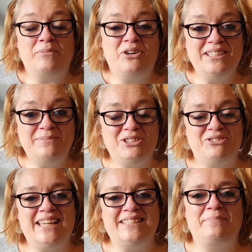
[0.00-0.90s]
Christmas
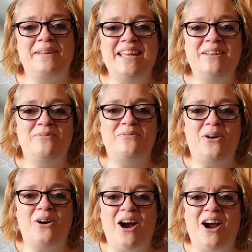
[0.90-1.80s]
recipe
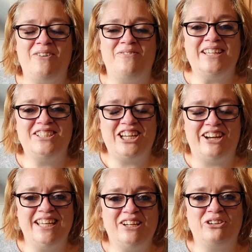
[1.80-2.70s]
for our
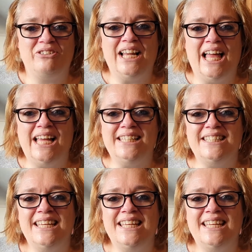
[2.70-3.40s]
vegetarian cookery class.